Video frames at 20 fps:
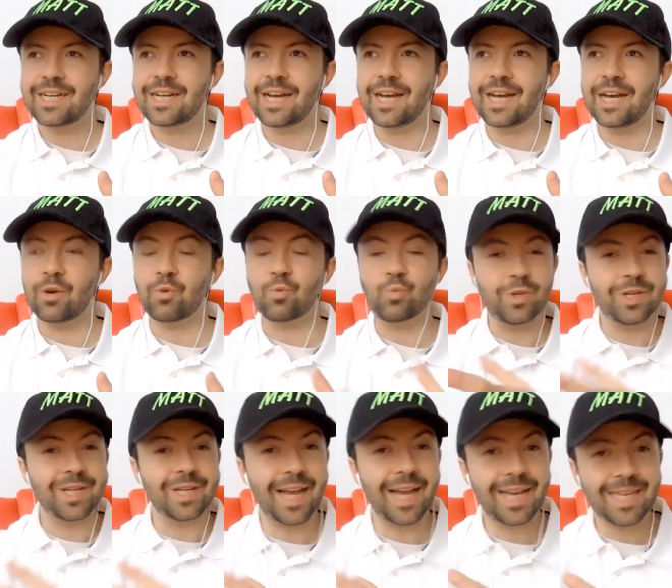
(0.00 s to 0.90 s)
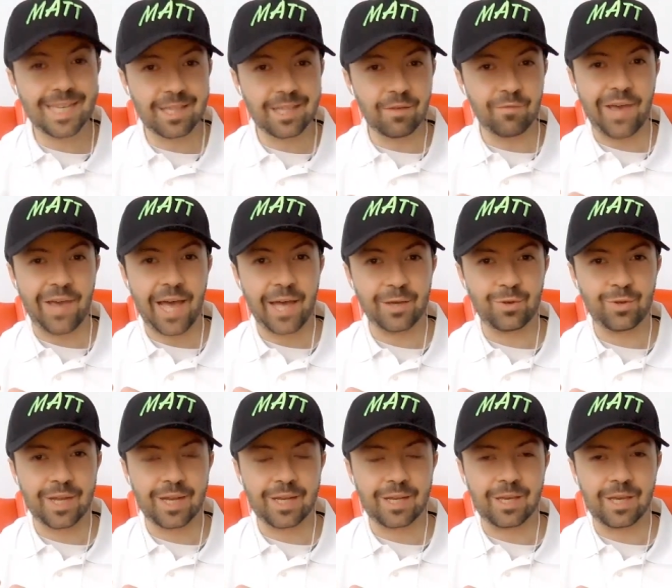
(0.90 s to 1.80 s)
uh, realizing the value
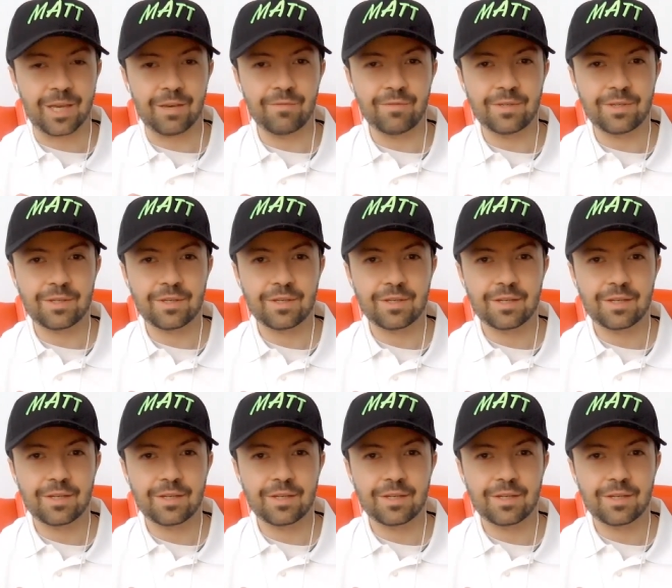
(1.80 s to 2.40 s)
that it gives,